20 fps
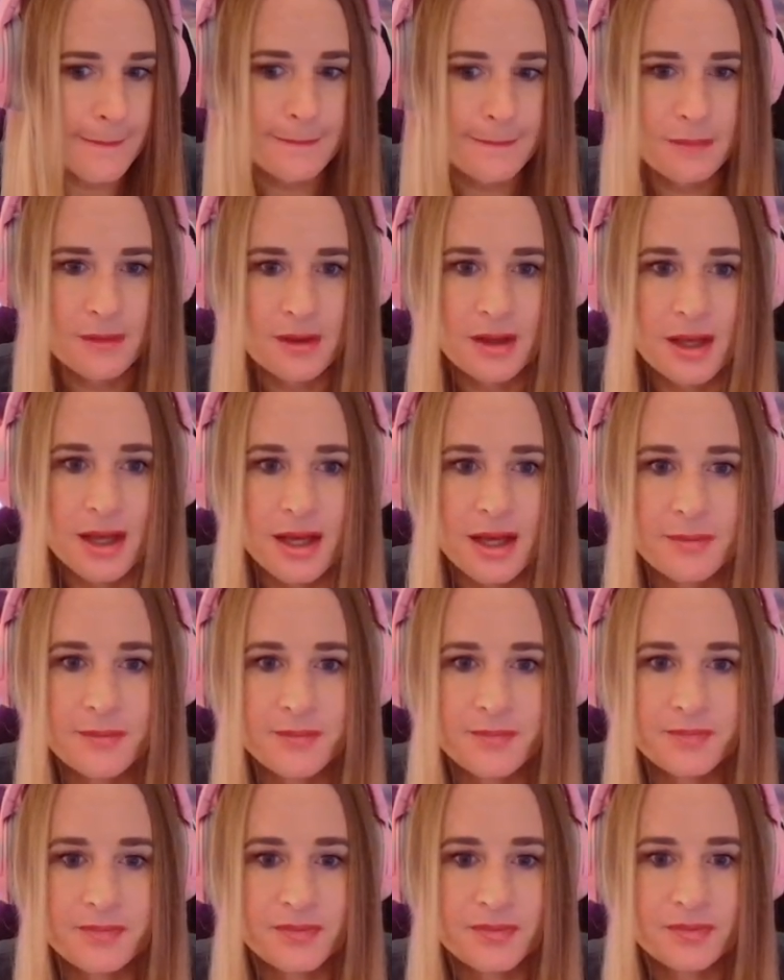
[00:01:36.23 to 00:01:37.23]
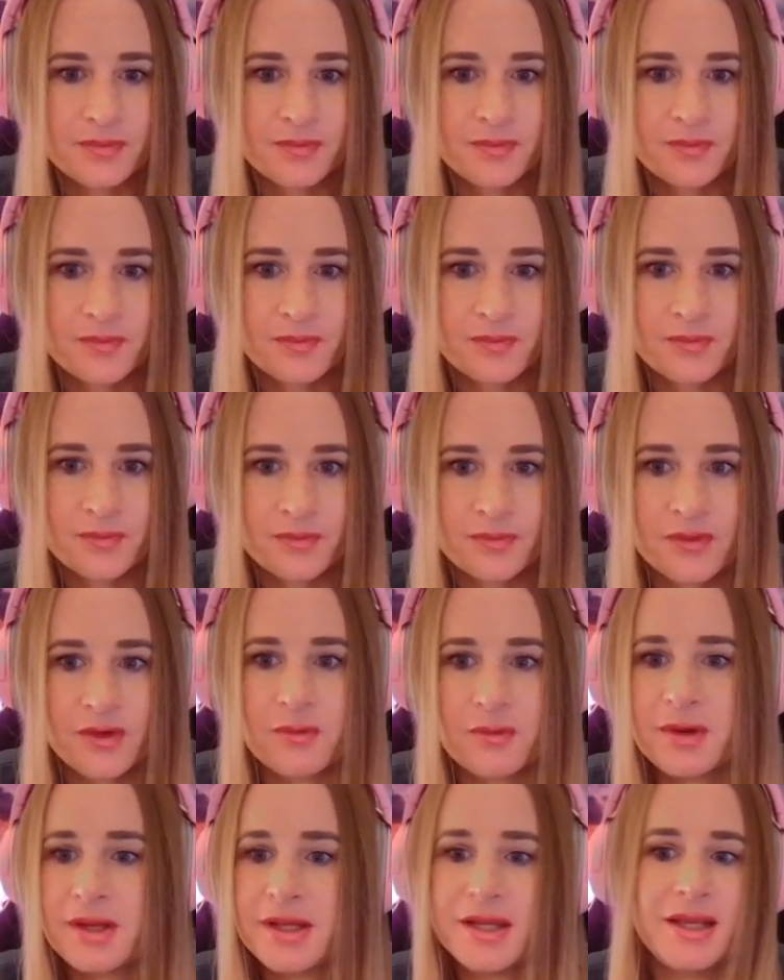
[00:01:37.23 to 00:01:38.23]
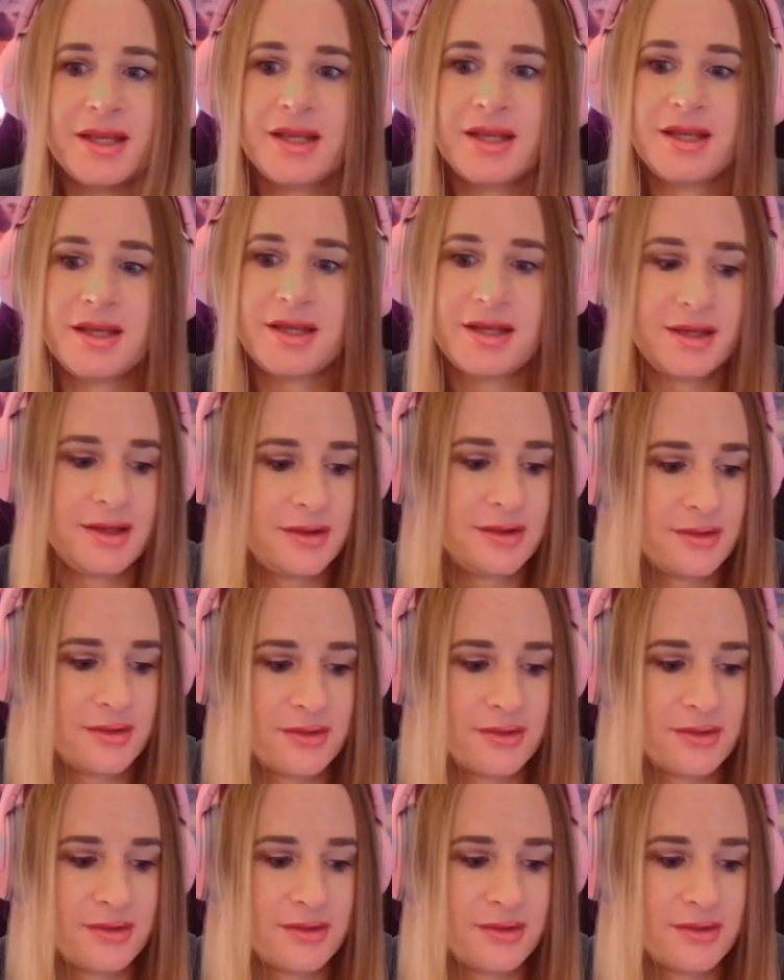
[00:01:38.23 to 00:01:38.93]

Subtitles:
Okay. So we need...